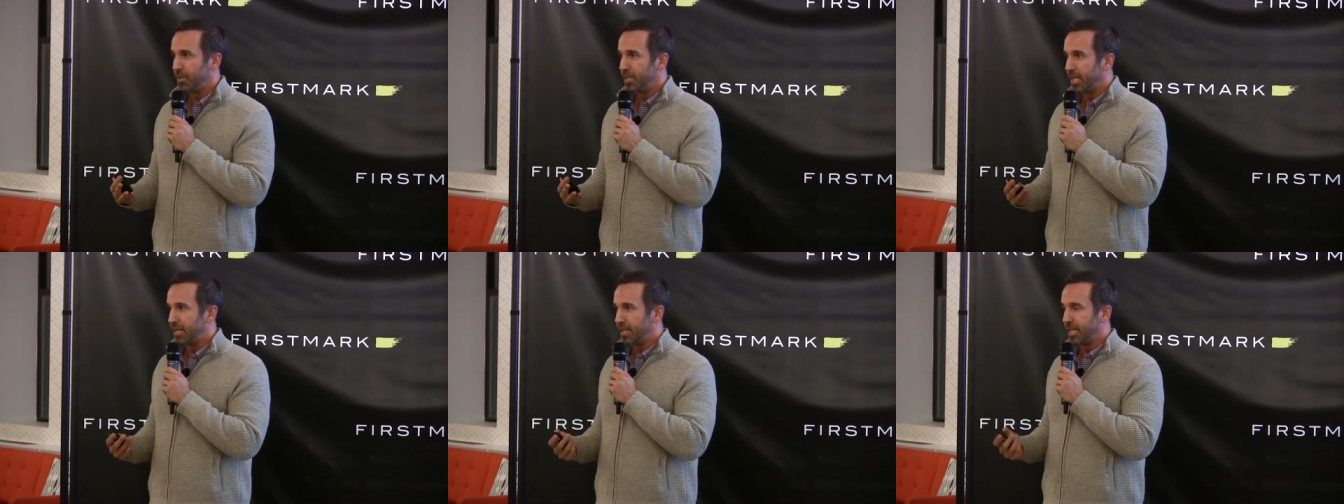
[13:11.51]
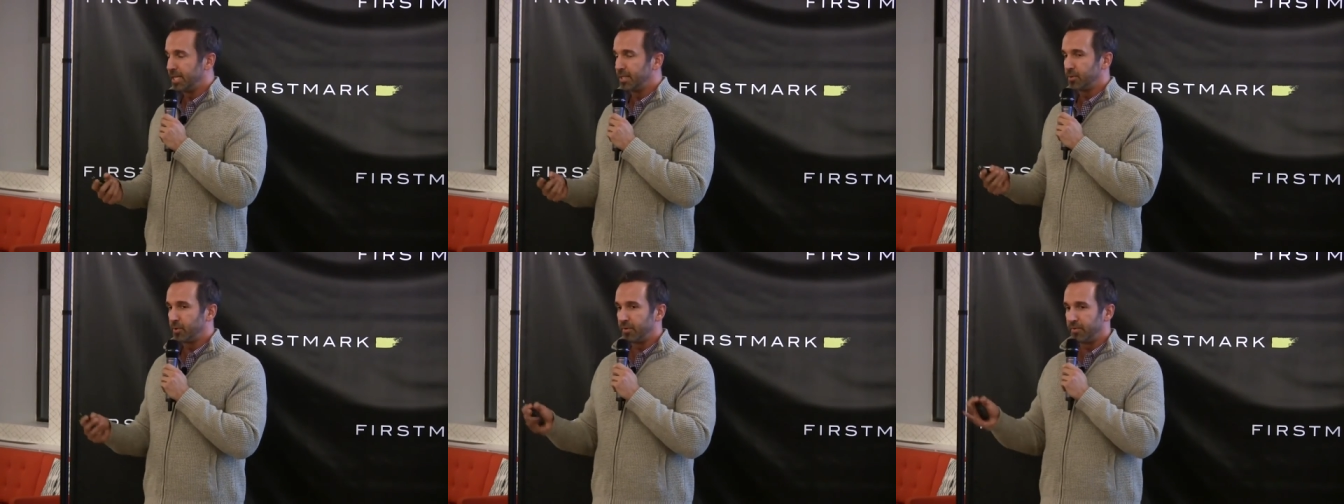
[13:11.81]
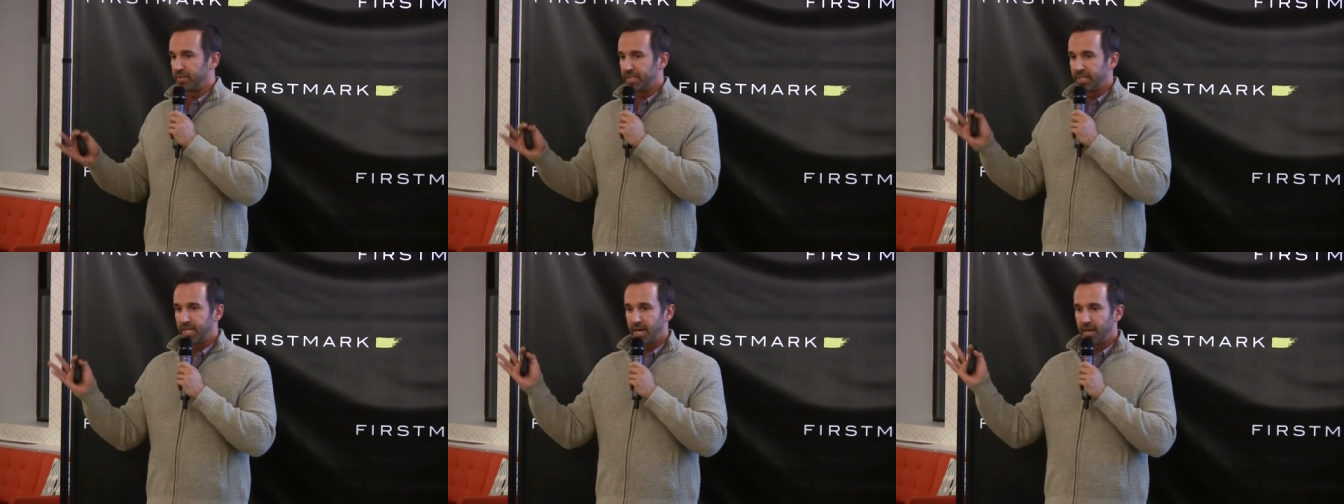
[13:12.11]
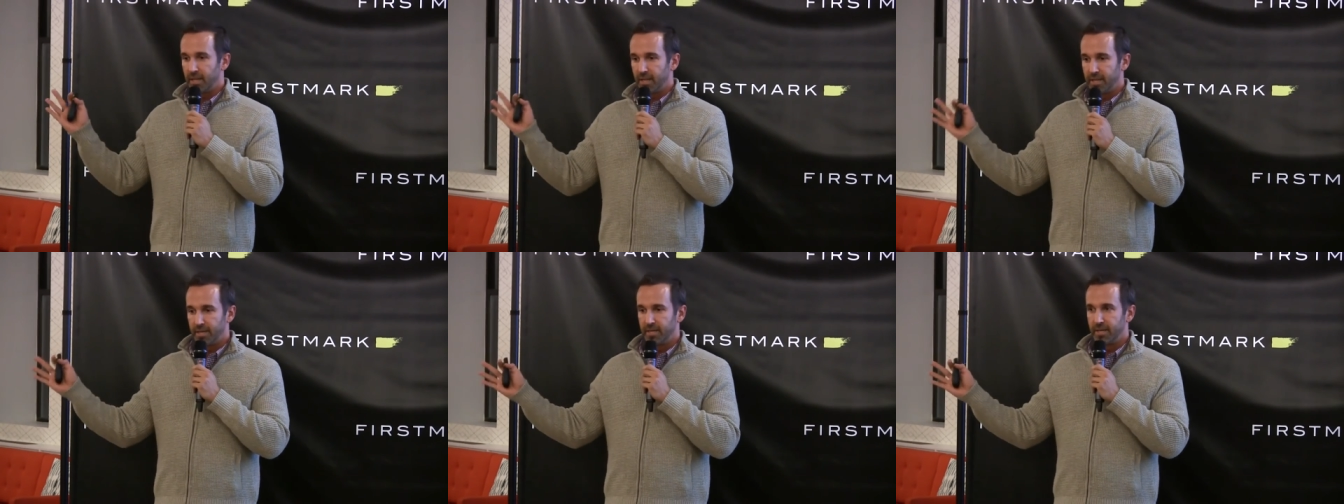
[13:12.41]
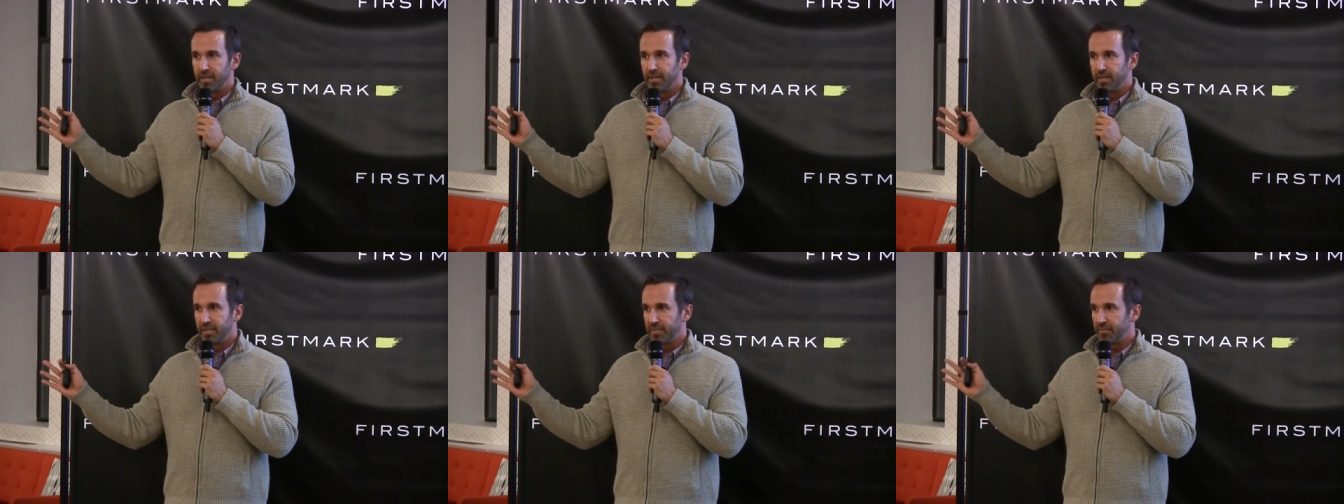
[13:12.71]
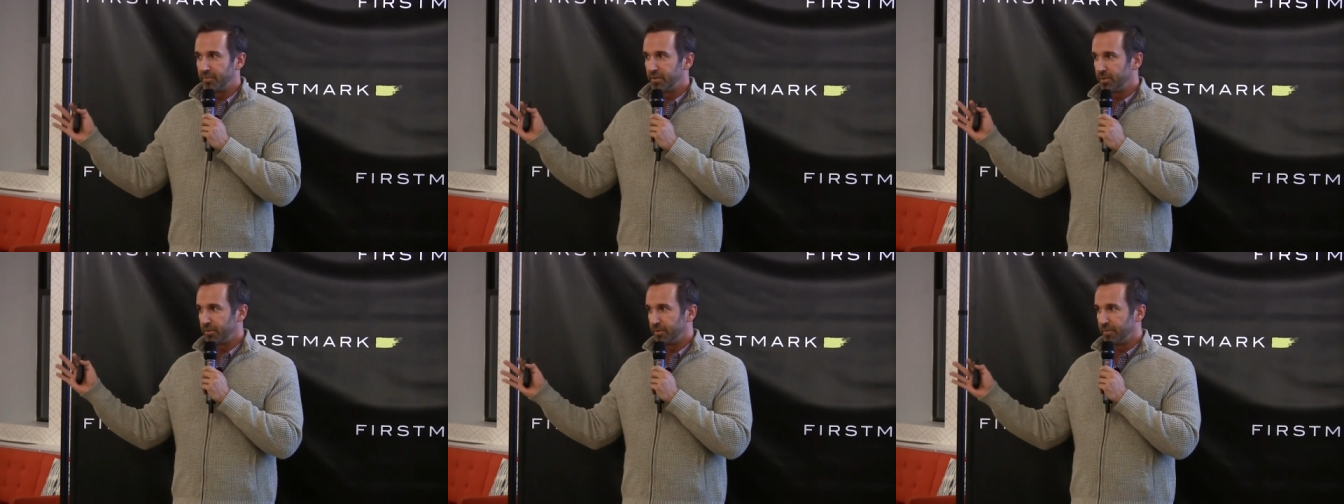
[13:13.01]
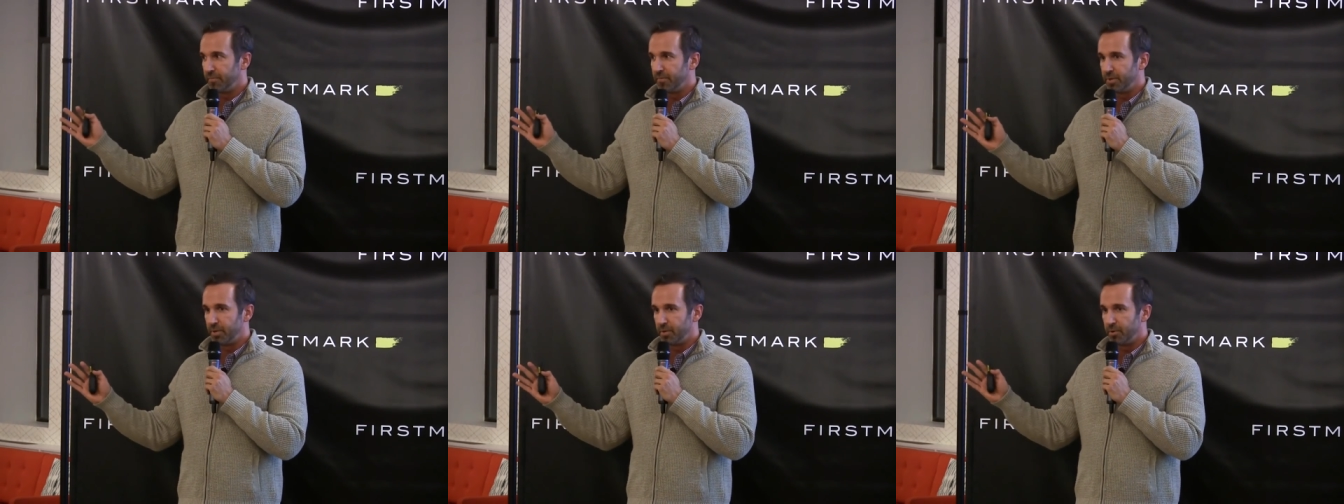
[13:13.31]
and then they sort of settle into this field
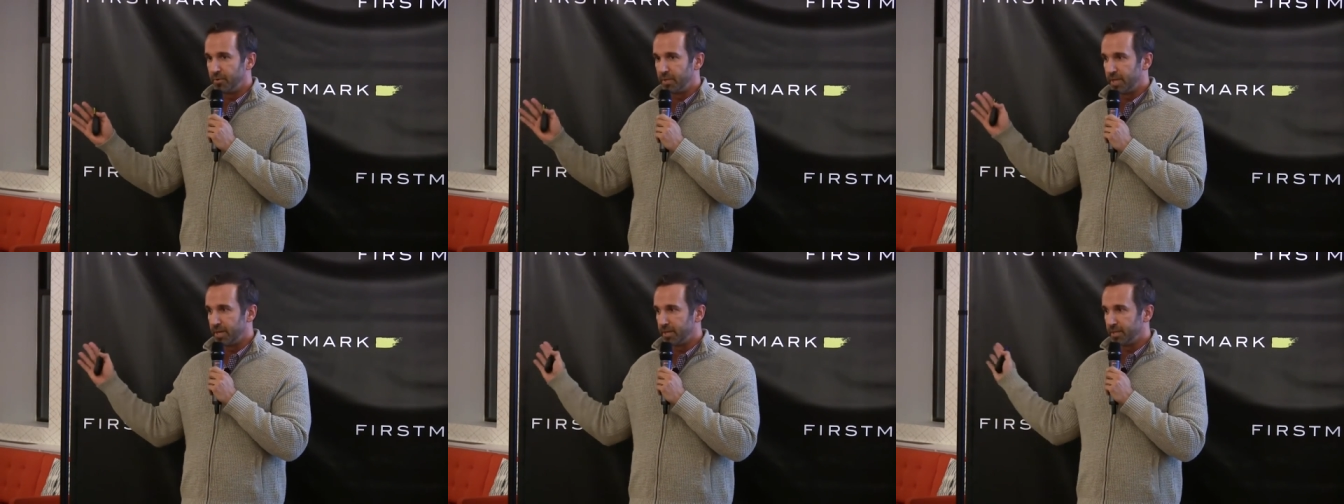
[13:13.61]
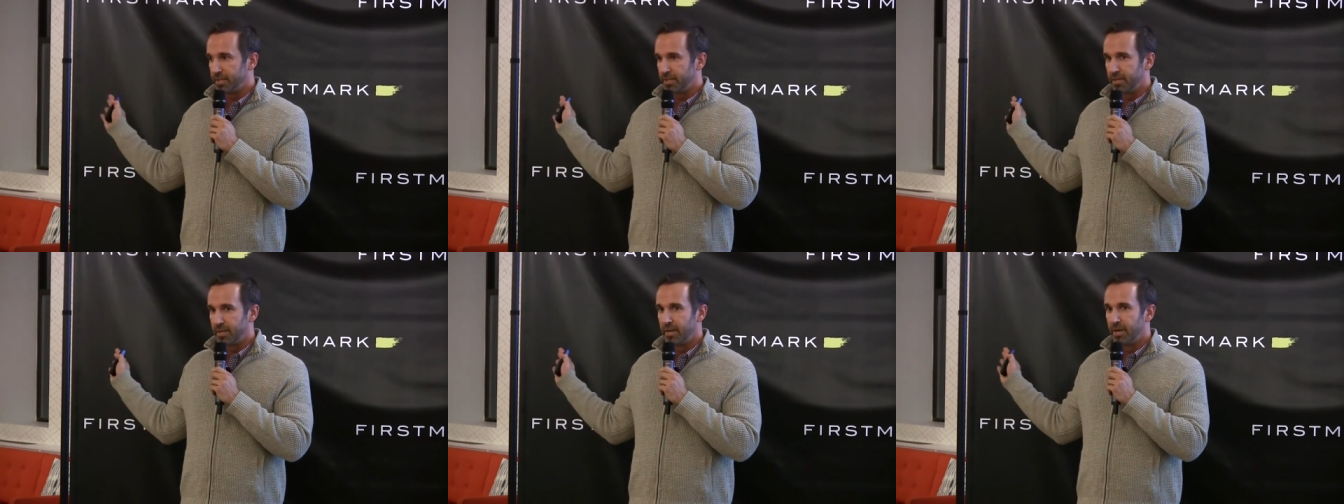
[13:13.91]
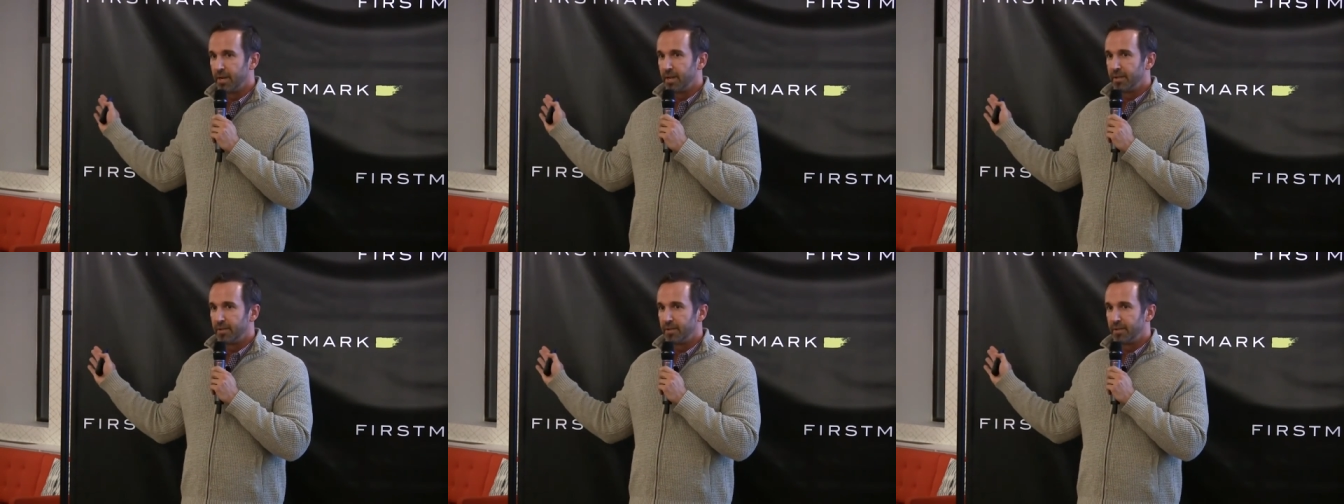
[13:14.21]
of view that is